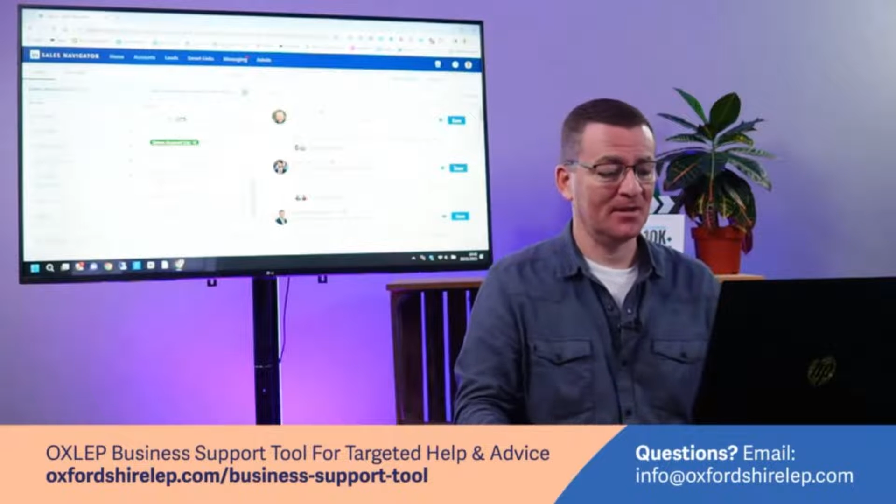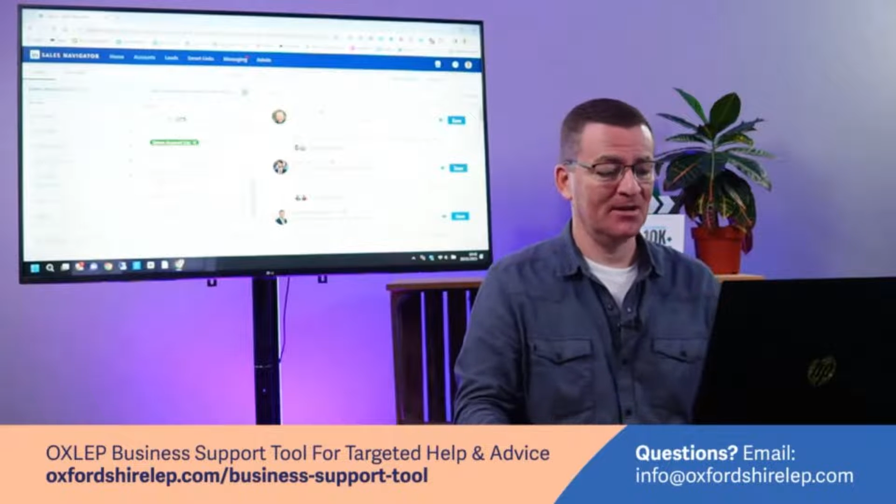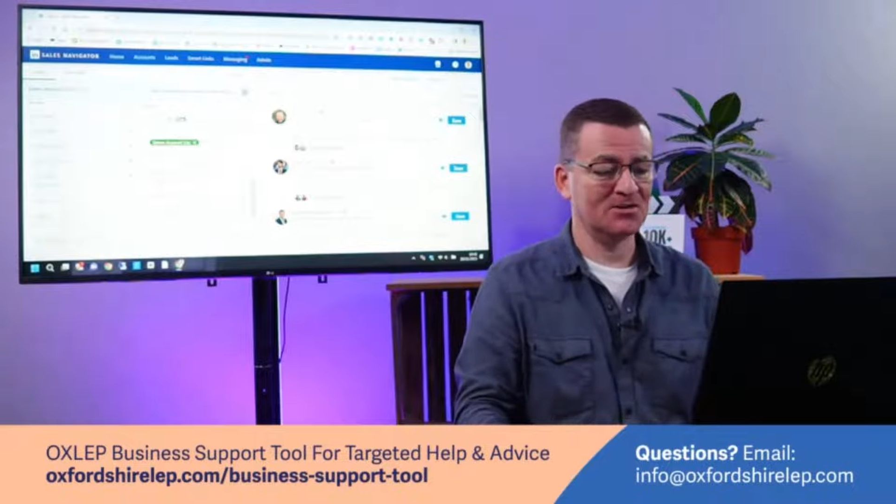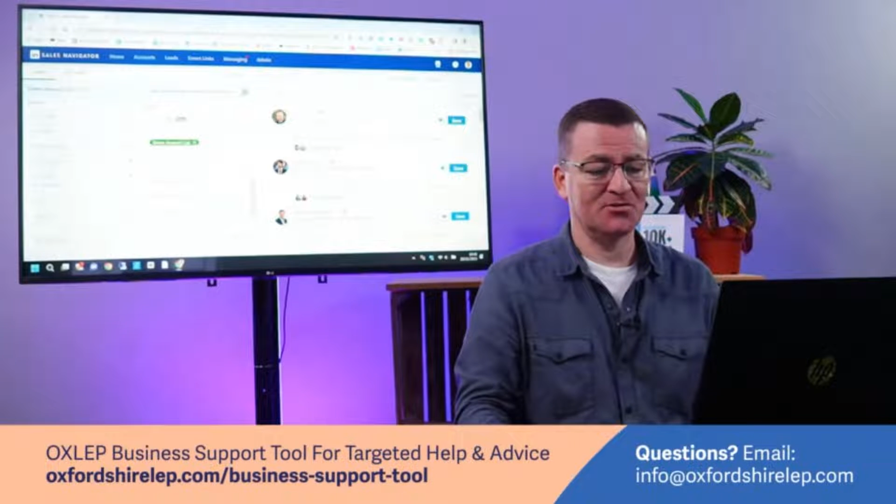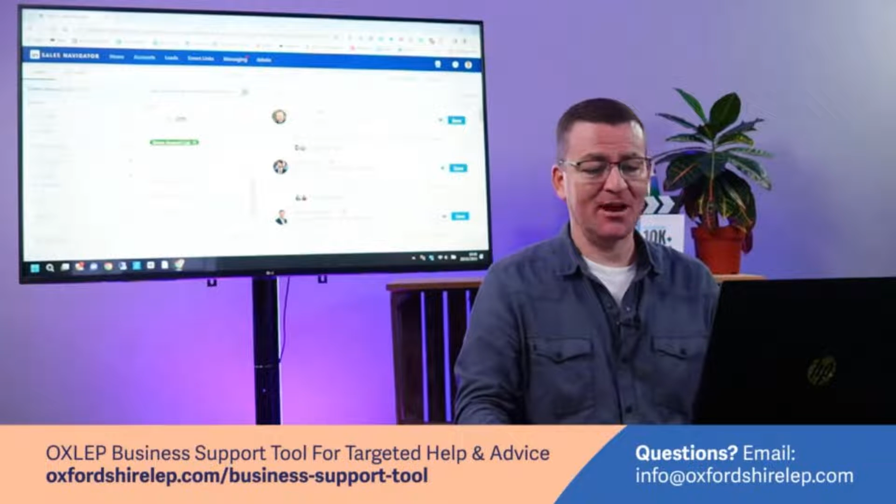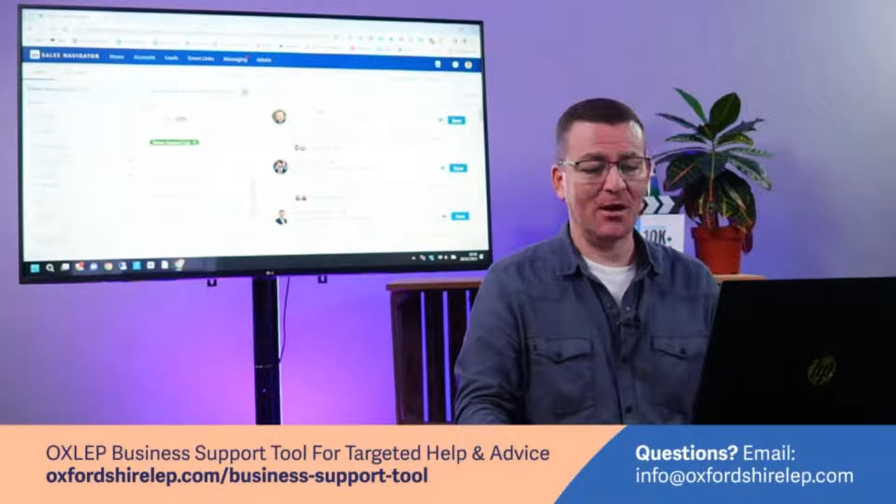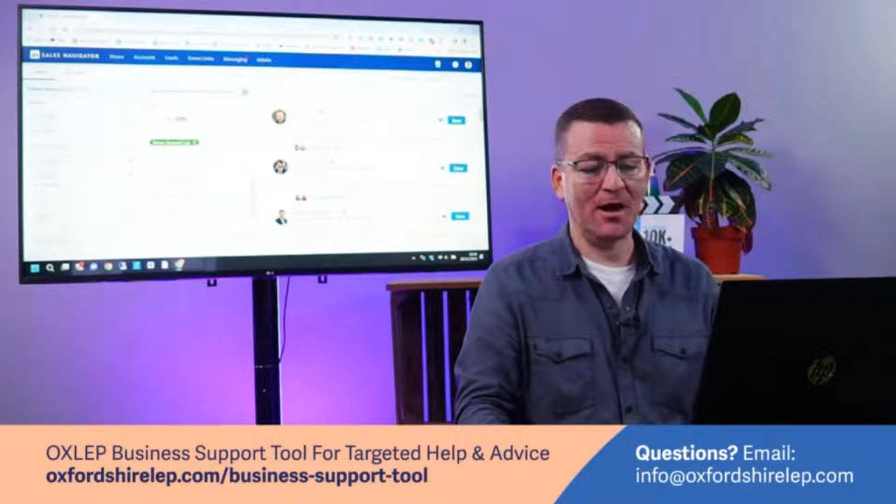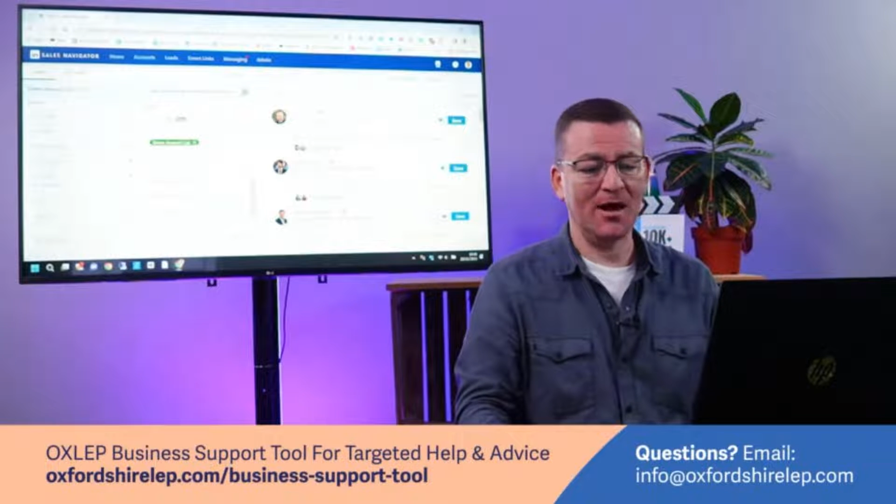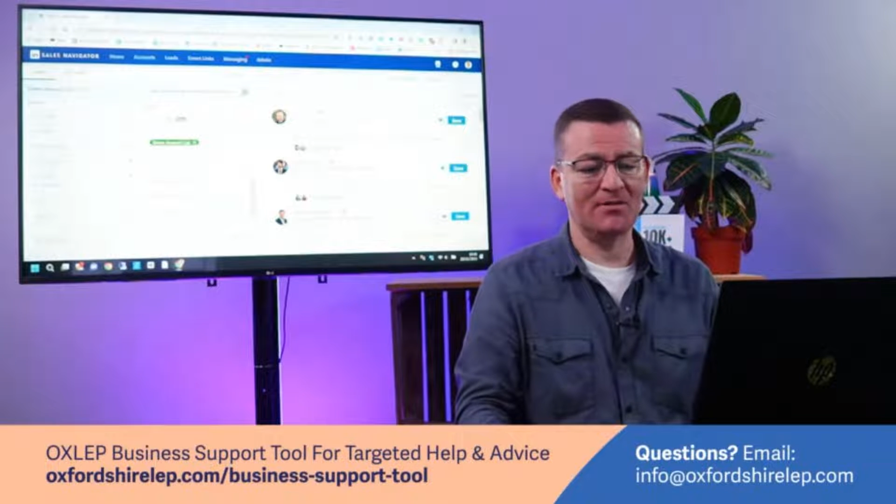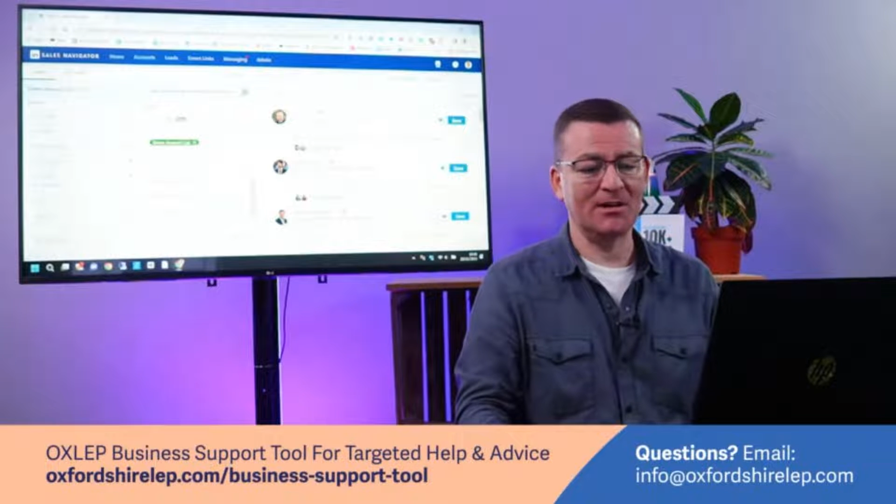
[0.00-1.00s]
And so now
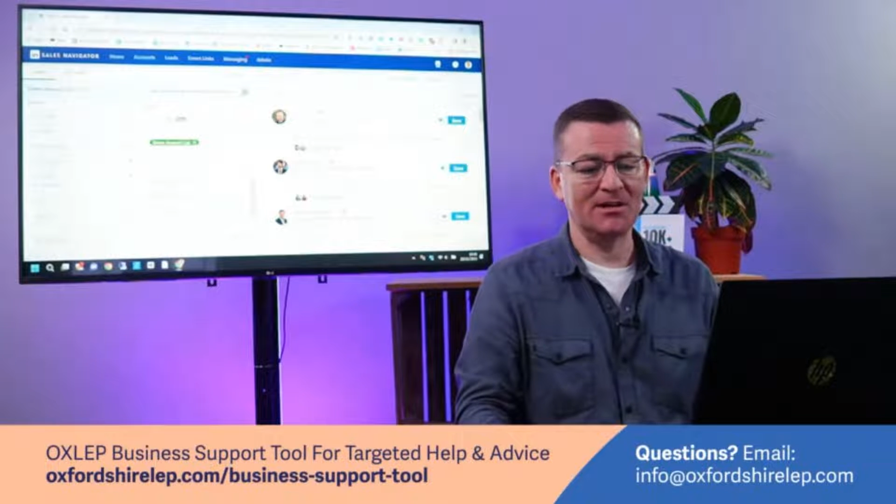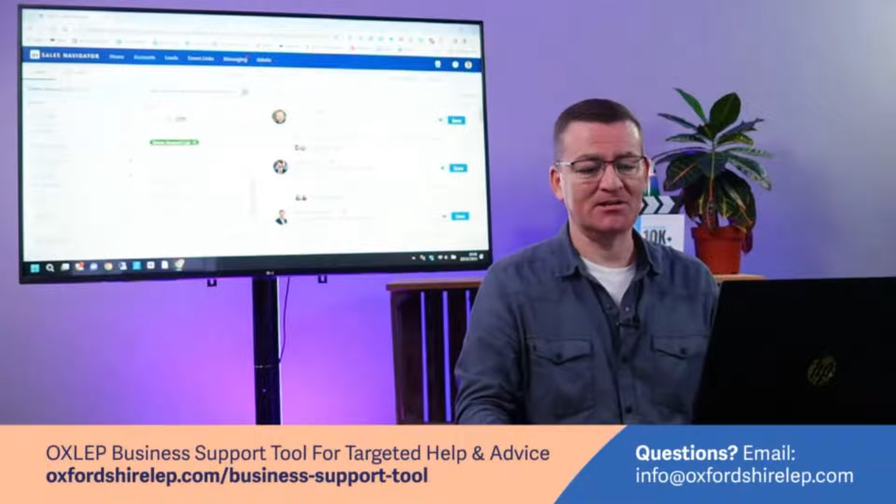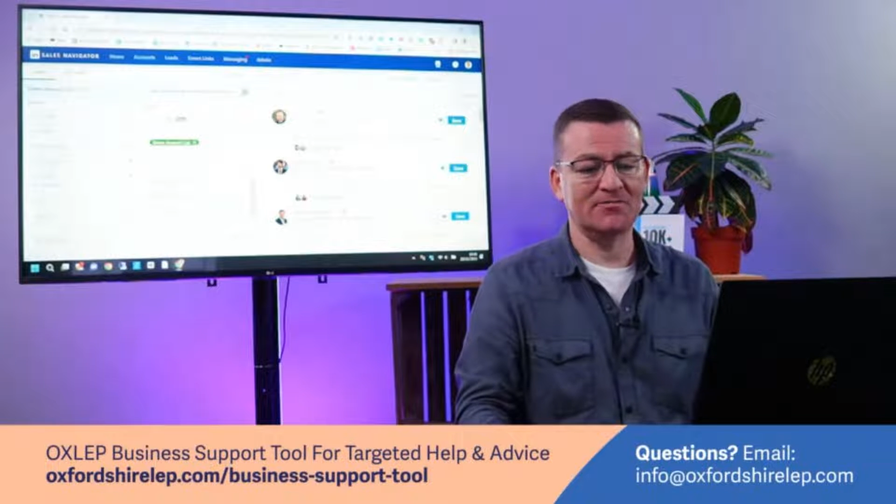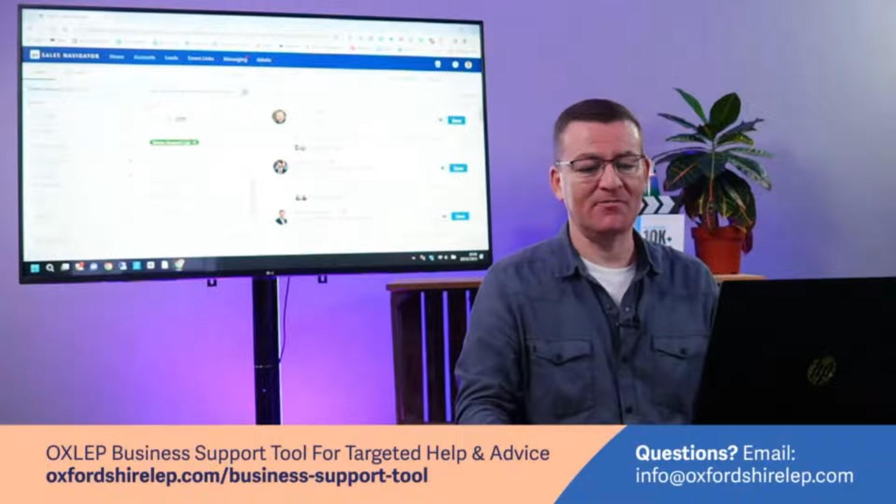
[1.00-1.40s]
I have a list of